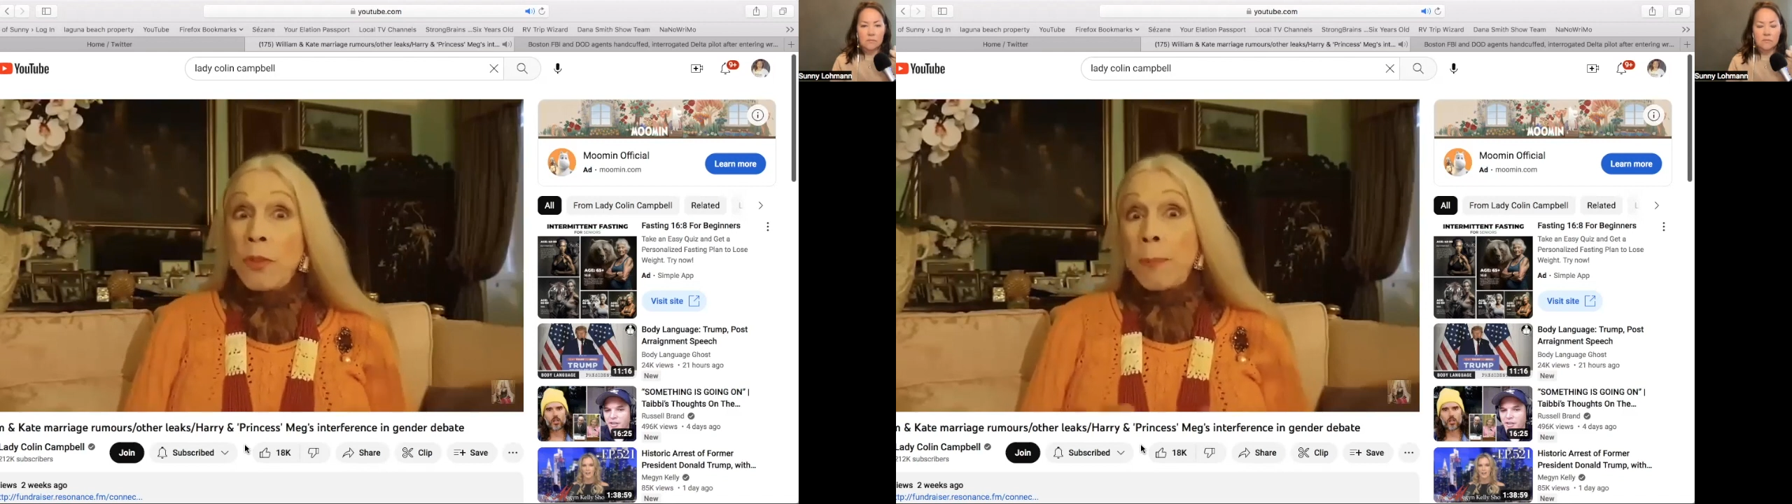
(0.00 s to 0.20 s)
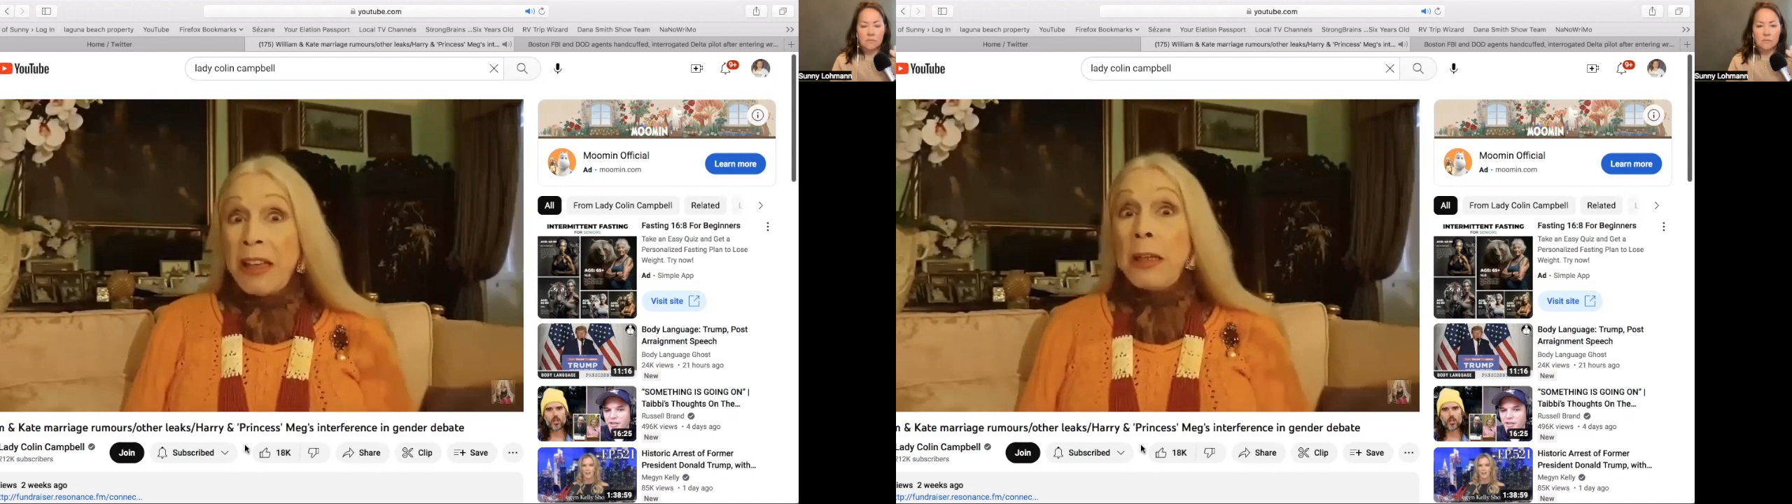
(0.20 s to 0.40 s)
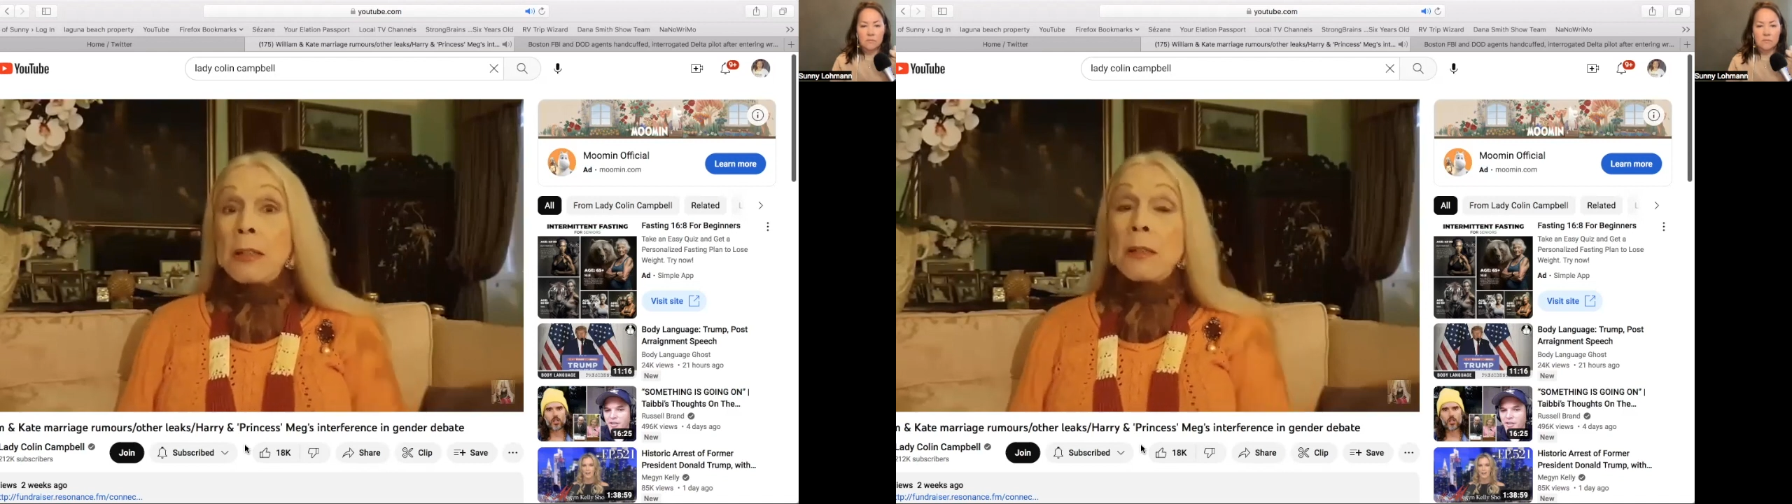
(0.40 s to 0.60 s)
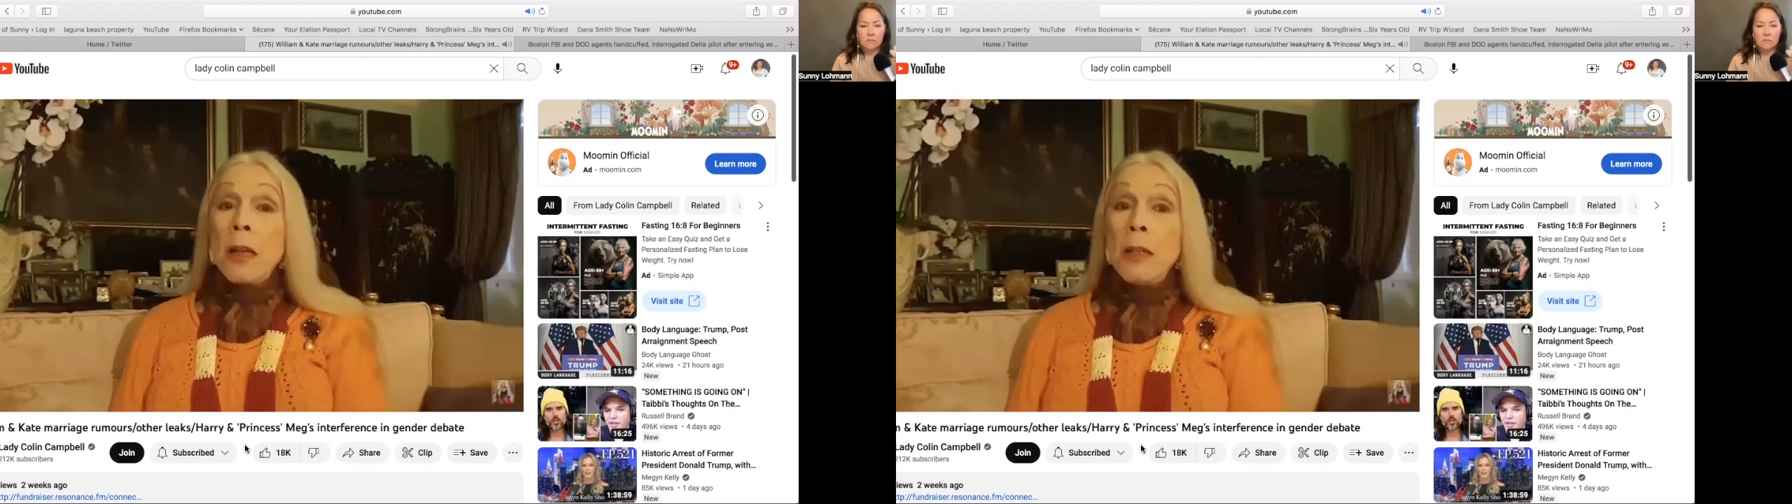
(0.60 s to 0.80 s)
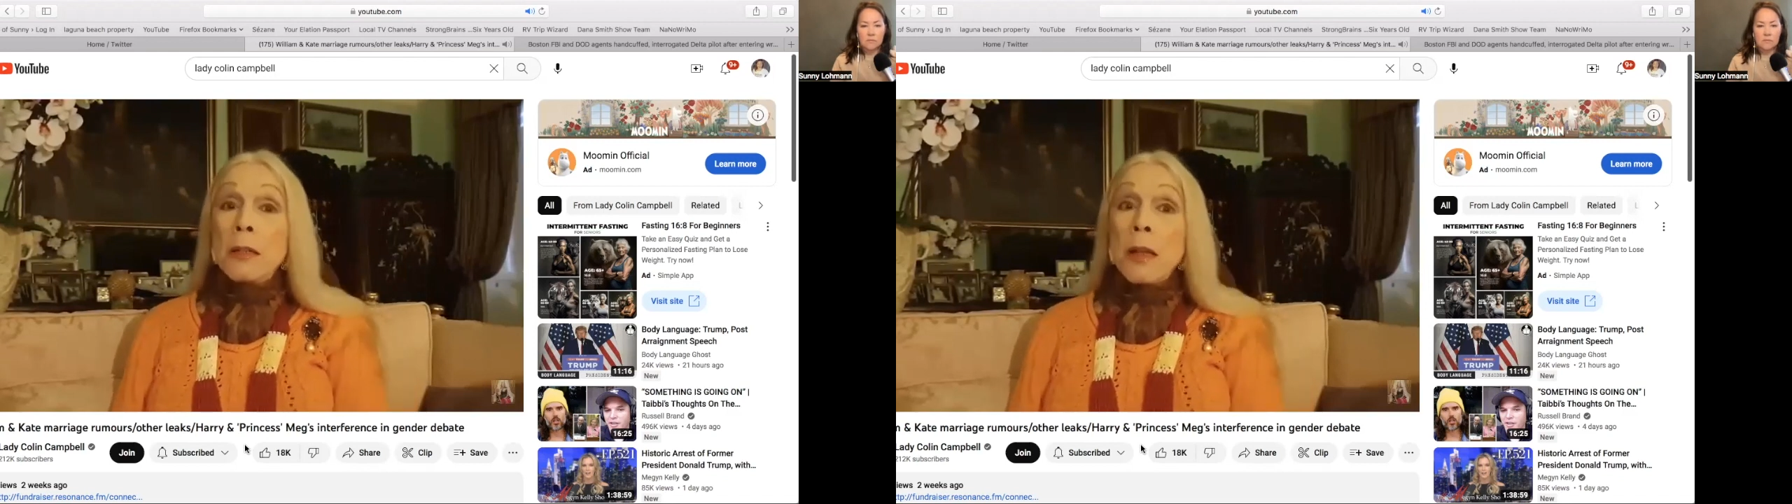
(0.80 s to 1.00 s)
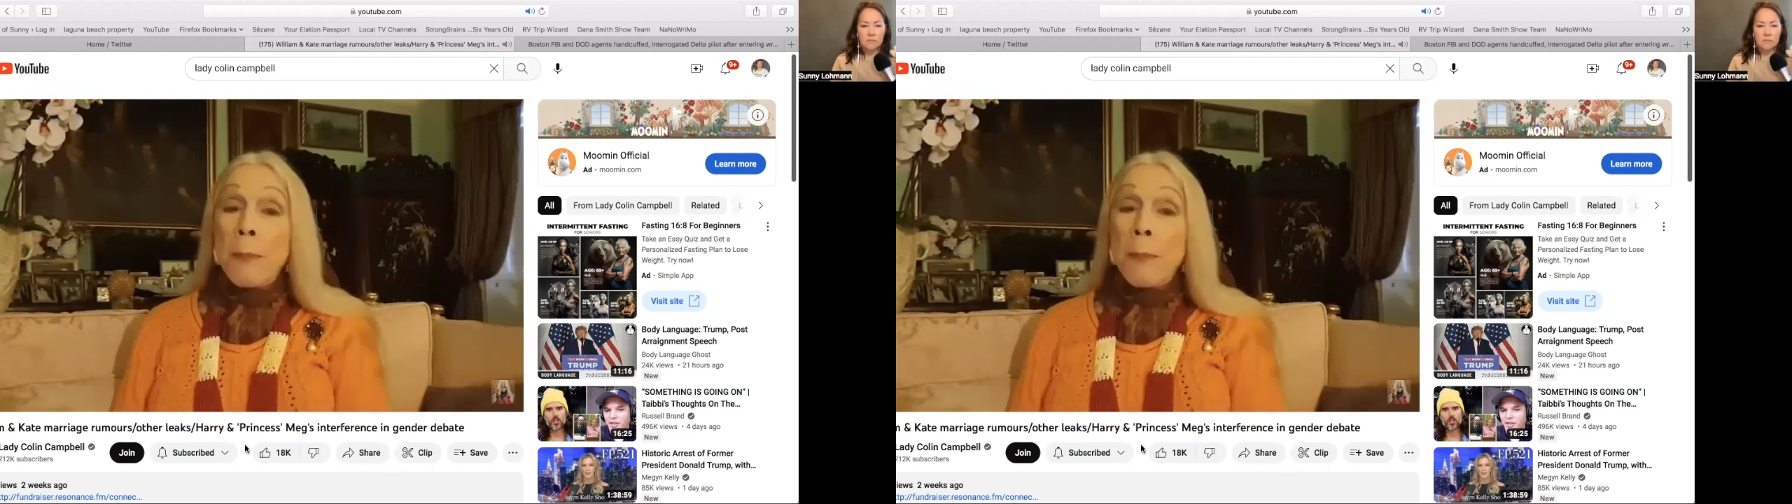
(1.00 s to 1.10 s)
with the penis is